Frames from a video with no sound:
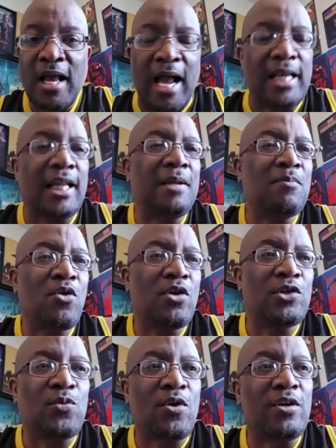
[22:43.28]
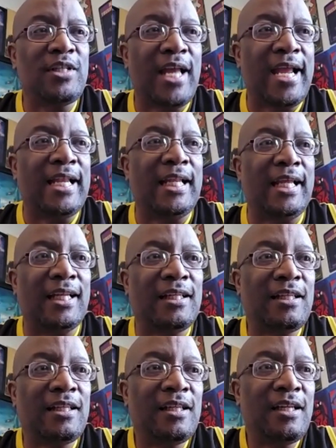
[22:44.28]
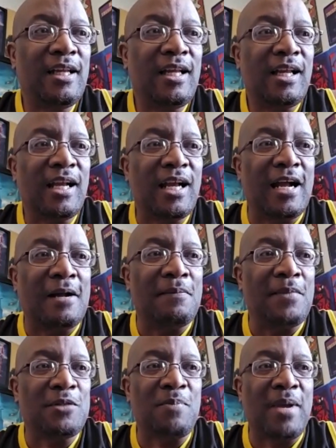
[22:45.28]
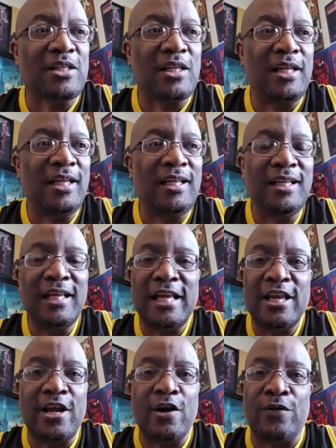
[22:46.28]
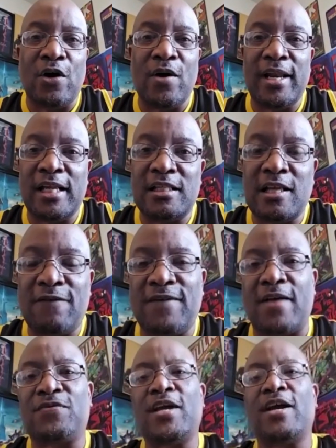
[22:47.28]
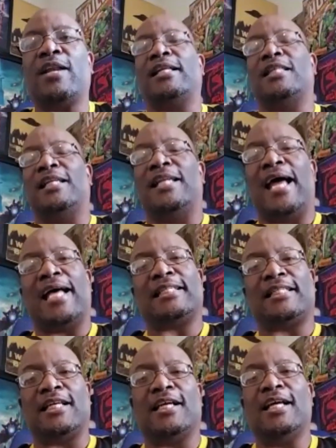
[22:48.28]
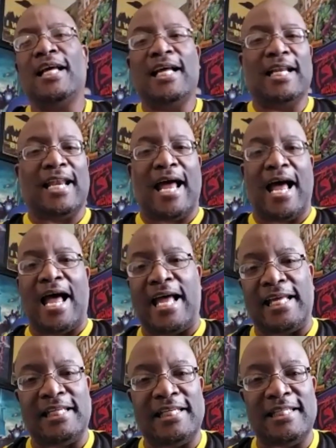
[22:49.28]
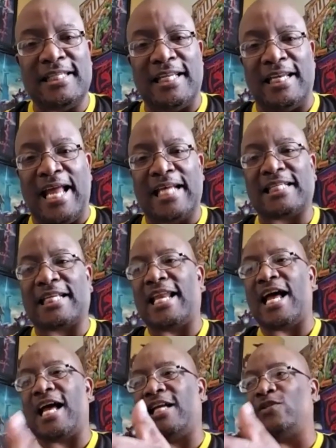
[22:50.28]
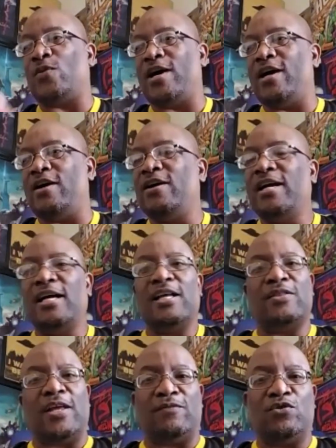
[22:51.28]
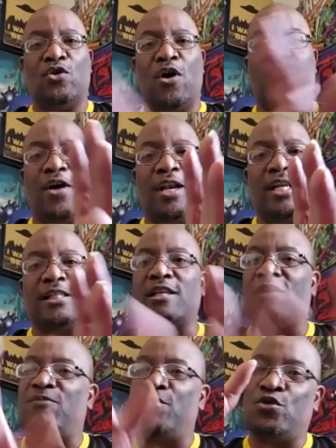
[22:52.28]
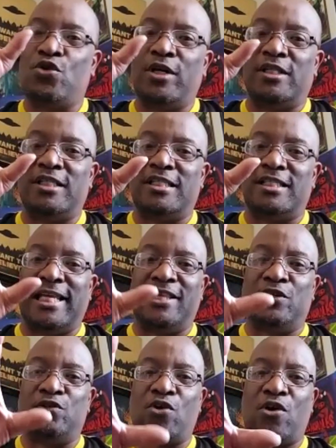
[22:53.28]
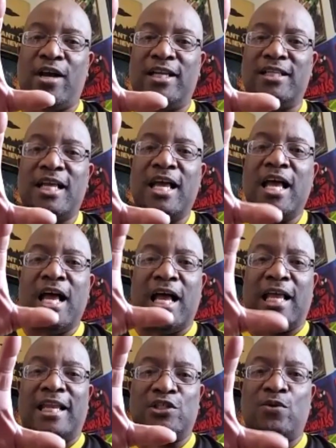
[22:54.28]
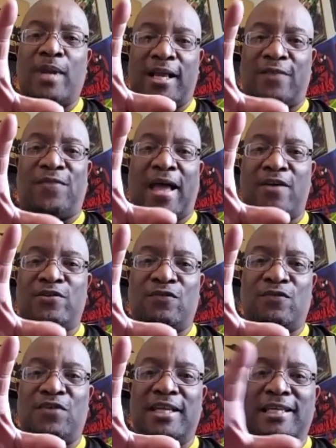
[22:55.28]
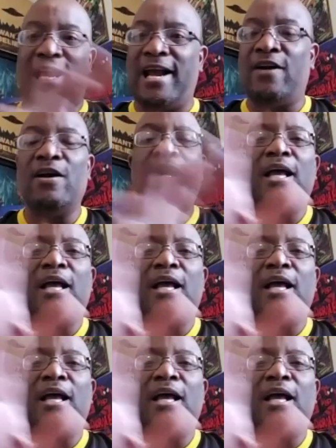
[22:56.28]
I'd lean more towards the alien. Especially, knowing the stuff out there like the Nazca lines where they've drawn all of this stuff, but you couldn't see the drawings unless you were like 1,000 feet in the air.